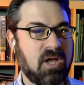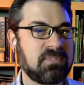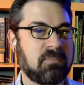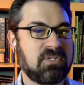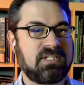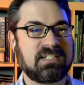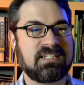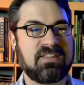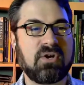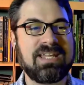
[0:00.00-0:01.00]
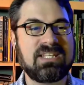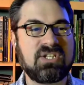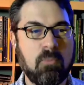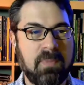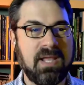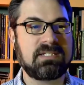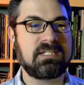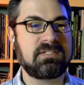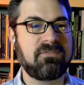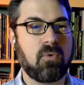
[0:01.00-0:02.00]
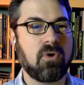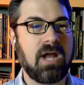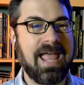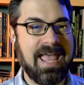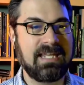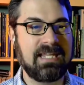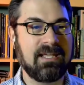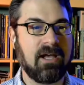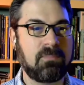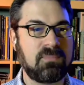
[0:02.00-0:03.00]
comes number 6. There is no basis for any